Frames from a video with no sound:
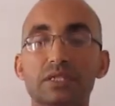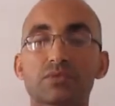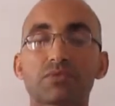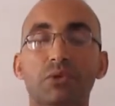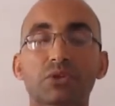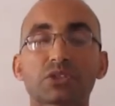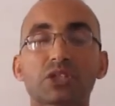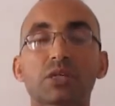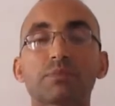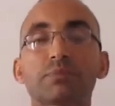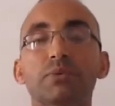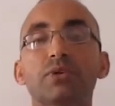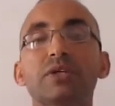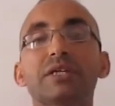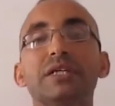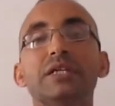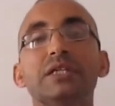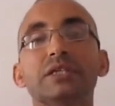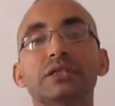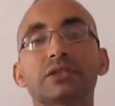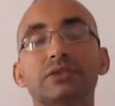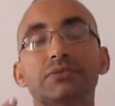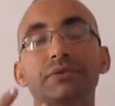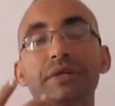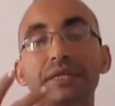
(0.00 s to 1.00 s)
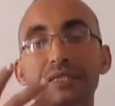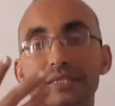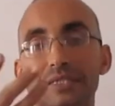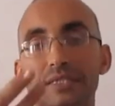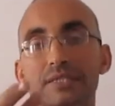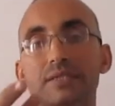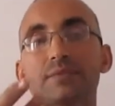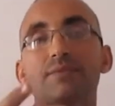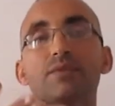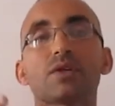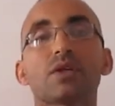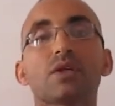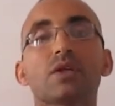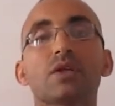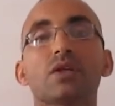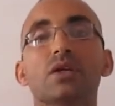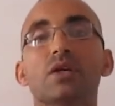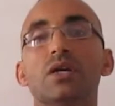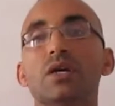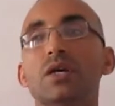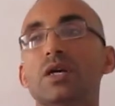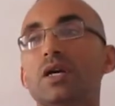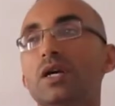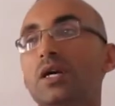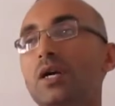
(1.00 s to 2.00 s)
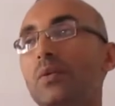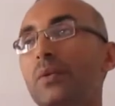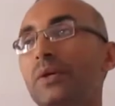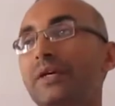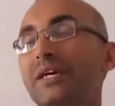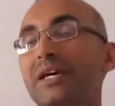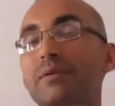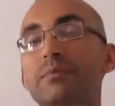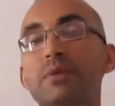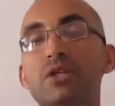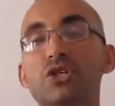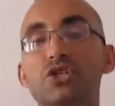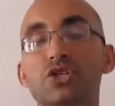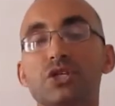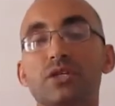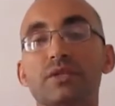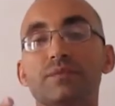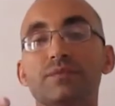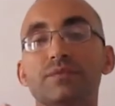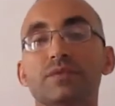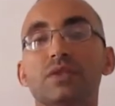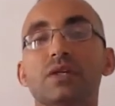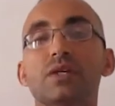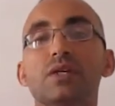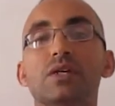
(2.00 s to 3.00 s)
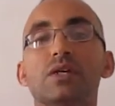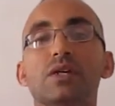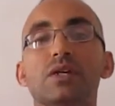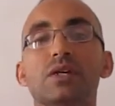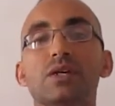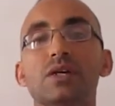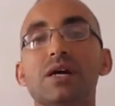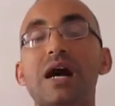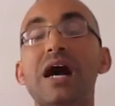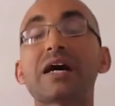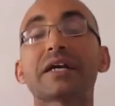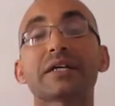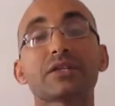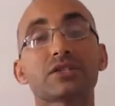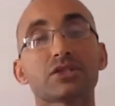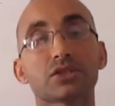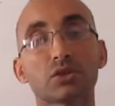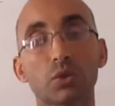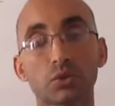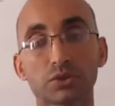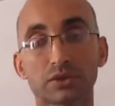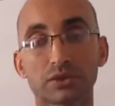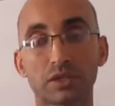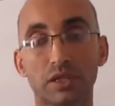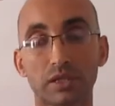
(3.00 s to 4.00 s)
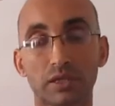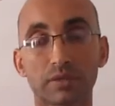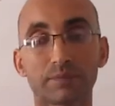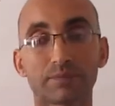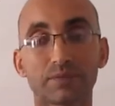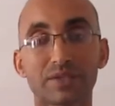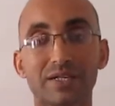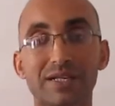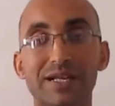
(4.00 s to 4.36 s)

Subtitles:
For example, in Greece we can mention Aristotle